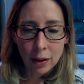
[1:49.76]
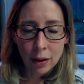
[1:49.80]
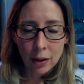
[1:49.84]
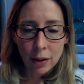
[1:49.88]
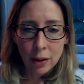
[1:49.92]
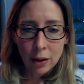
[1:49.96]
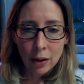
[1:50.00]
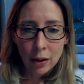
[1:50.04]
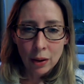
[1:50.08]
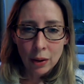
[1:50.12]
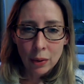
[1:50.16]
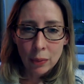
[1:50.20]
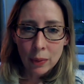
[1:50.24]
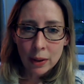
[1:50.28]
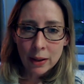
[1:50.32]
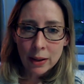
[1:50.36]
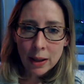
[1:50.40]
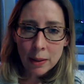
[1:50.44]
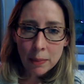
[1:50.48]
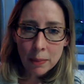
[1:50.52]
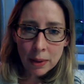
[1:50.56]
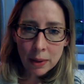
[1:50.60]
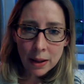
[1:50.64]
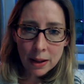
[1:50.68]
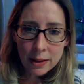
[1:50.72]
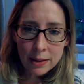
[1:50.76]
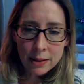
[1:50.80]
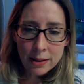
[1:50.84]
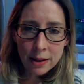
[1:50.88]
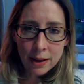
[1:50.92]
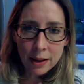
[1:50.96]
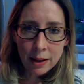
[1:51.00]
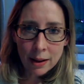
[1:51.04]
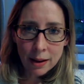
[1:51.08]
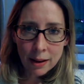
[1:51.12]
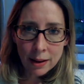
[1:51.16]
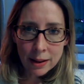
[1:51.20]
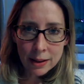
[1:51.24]
When they placed their
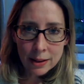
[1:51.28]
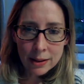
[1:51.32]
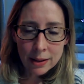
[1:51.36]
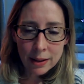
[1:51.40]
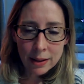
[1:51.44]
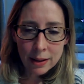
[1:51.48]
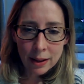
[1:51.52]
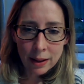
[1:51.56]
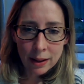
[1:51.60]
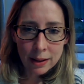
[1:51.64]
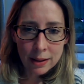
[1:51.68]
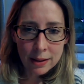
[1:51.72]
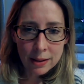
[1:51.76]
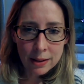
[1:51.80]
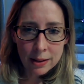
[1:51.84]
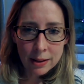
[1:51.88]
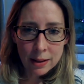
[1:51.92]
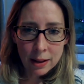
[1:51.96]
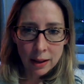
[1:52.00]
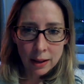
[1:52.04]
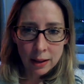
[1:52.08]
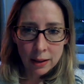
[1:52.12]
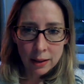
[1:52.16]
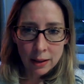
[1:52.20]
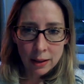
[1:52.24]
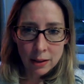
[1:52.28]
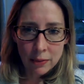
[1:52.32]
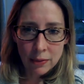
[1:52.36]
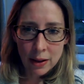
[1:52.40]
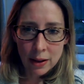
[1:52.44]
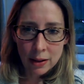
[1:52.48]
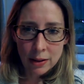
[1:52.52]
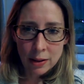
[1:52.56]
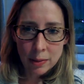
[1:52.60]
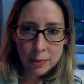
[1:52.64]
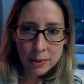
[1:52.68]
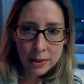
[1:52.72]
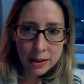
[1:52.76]
eye to this, they found
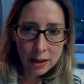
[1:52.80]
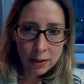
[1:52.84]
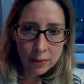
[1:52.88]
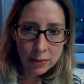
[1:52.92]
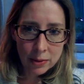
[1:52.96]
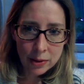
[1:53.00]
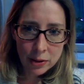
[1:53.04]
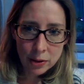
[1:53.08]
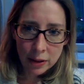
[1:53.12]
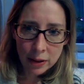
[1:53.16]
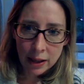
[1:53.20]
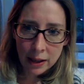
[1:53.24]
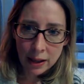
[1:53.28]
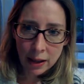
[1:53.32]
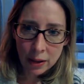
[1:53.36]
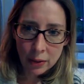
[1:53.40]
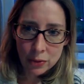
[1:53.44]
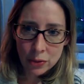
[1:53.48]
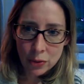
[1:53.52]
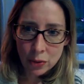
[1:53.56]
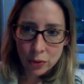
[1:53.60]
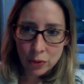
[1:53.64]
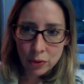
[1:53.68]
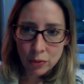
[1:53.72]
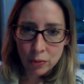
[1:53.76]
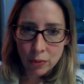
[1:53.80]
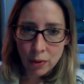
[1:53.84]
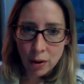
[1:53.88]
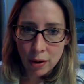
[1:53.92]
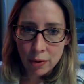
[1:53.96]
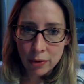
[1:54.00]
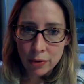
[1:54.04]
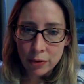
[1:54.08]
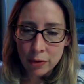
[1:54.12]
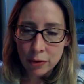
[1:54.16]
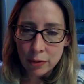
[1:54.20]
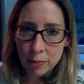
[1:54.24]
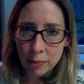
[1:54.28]
themselves looking out on a rough,
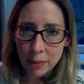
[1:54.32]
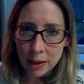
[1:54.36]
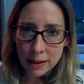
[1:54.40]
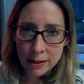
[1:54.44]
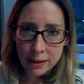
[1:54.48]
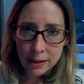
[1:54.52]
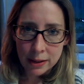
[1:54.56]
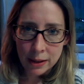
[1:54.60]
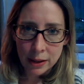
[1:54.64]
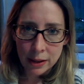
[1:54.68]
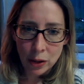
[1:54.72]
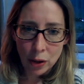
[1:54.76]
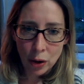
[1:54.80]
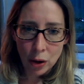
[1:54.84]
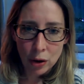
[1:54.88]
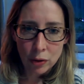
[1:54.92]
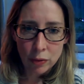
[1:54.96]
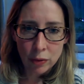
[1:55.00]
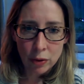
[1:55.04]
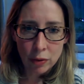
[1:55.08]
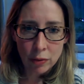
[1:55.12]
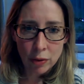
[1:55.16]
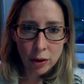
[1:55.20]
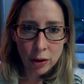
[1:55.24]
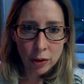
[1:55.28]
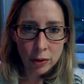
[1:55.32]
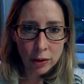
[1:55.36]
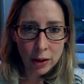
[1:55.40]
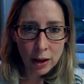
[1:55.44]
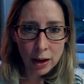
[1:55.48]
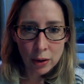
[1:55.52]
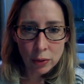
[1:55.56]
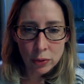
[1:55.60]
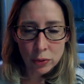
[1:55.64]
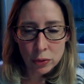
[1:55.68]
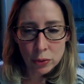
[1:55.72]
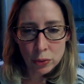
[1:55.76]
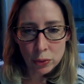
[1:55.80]
messy, overgrown
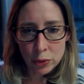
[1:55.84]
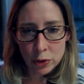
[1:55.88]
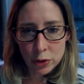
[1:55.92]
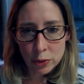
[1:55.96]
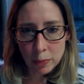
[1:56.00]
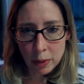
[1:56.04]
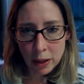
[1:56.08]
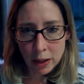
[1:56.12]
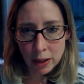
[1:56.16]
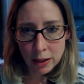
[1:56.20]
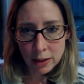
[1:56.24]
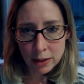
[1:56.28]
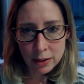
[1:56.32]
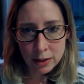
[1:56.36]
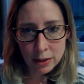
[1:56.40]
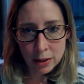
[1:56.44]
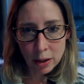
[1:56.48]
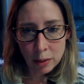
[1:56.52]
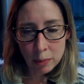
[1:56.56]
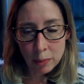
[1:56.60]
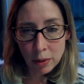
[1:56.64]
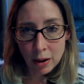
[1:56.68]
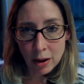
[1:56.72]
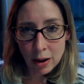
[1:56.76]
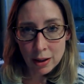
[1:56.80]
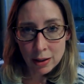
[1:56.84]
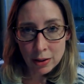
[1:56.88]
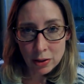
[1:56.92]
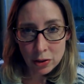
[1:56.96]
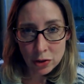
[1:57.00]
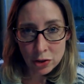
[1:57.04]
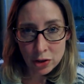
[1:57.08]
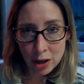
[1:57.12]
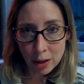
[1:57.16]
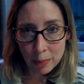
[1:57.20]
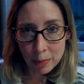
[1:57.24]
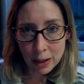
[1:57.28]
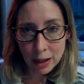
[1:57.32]
outdoor space behind a
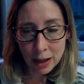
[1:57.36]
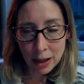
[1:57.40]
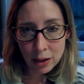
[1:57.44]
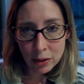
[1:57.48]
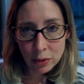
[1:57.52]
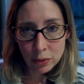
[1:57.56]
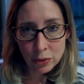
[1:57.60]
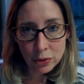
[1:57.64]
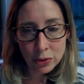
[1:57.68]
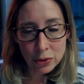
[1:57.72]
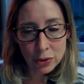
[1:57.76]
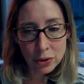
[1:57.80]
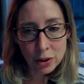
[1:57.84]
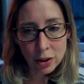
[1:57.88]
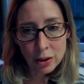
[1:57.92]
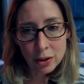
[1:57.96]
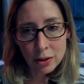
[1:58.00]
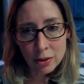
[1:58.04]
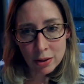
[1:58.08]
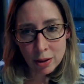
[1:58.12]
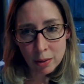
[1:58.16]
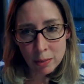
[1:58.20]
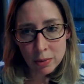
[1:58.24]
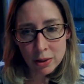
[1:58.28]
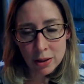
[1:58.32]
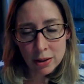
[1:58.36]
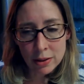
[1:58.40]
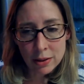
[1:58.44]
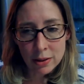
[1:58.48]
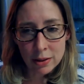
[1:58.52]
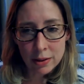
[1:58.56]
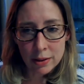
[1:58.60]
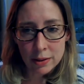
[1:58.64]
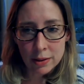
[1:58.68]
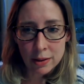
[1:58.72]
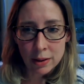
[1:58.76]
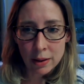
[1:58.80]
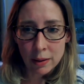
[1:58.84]
shabby house, some distance
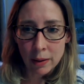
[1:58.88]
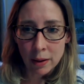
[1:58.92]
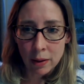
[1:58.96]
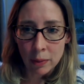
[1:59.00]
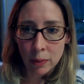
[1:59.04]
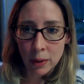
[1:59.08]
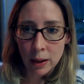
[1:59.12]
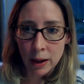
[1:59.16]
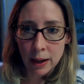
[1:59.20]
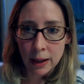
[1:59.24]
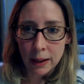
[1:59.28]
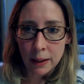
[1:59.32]
away.